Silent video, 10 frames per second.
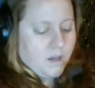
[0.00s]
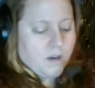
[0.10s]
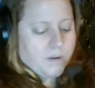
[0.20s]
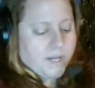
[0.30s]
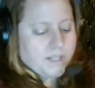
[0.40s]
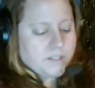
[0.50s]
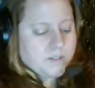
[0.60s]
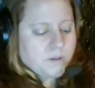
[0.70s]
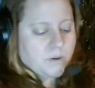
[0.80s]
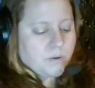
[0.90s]
Okay,
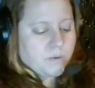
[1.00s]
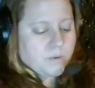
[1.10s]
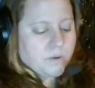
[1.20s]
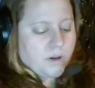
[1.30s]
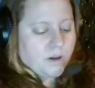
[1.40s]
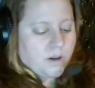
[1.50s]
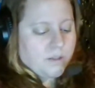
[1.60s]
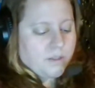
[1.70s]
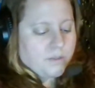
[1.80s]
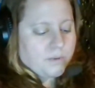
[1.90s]
so
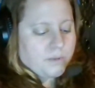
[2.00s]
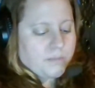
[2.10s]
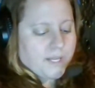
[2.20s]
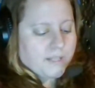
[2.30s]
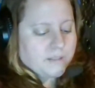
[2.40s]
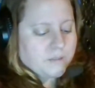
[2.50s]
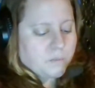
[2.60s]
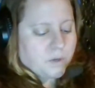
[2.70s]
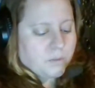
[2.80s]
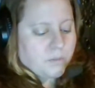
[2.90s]
the three bands
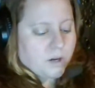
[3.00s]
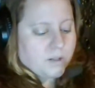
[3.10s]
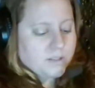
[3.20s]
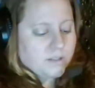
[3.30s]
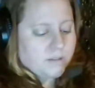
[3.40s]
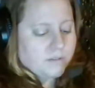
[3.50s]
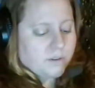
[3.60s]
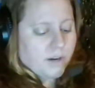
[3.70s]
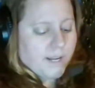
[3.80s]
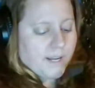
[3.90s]
were Marks of
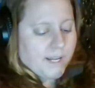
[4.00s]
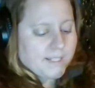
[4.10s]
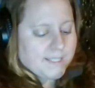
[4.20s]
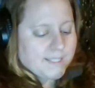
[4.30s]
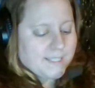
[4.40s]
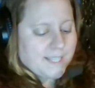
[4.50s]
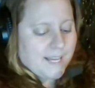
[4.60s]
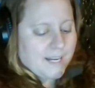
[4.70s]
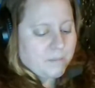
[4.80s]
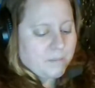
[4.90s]
Gray, Dead
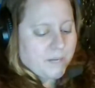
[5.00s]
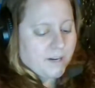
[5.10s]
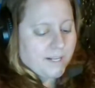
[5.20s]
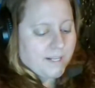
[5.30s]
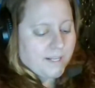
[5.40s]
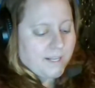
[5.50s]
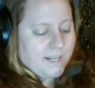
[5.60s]
and Buried,